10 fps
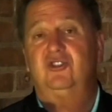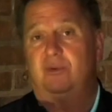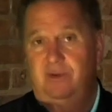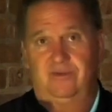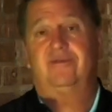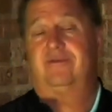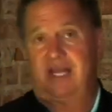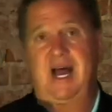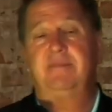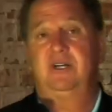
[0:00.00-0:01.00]
he would have
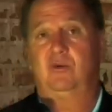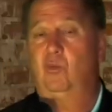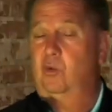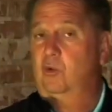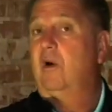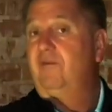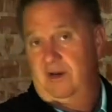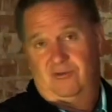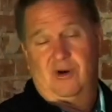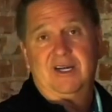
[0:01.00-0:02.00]
capped and
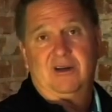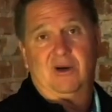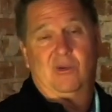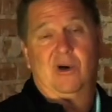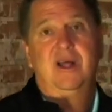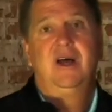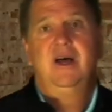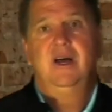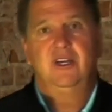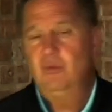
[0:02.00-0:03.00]
qualified for Icon Award,
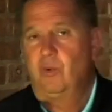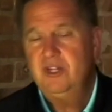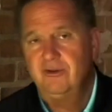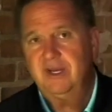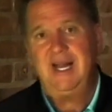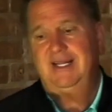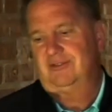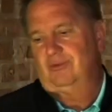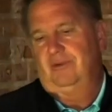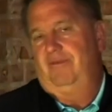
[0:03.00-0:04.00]
what do you get? He
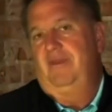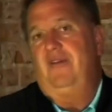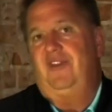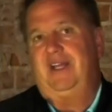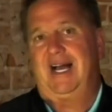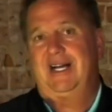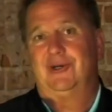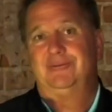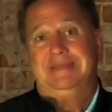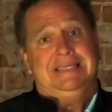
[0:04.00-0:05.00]
goes, well, nothing. I
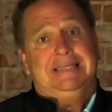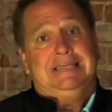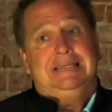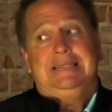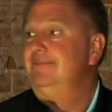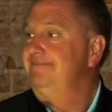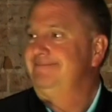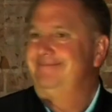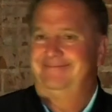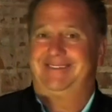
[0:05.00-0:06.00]
go,
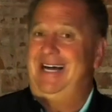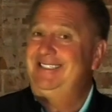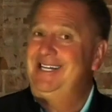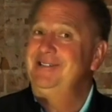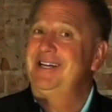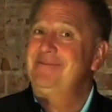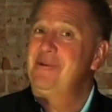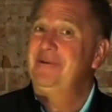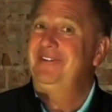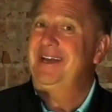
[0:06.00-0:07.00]
that sounds like
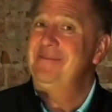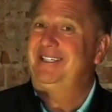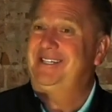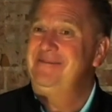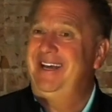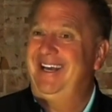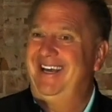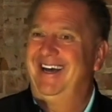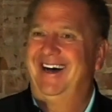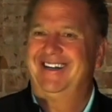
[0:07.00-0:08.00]
more of a gimmick to
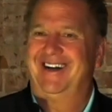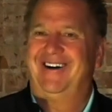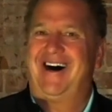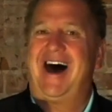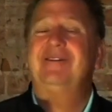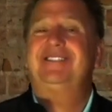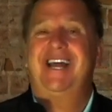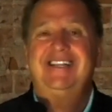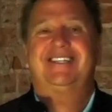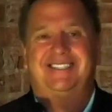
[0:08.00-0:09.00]
me. You know, I'll
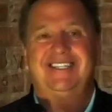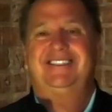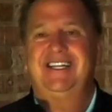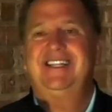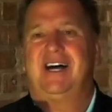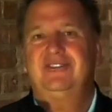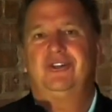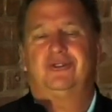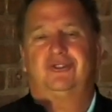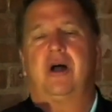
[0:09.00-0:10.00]
take the
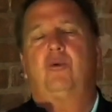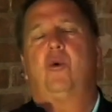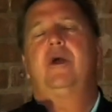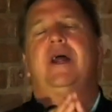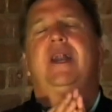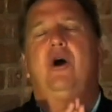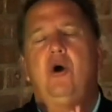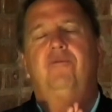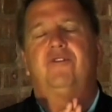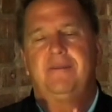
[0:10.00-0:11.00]
$16,000 stock award and
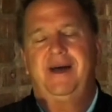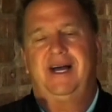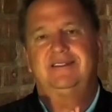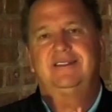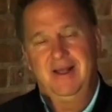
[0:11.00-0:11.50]
hope for the best.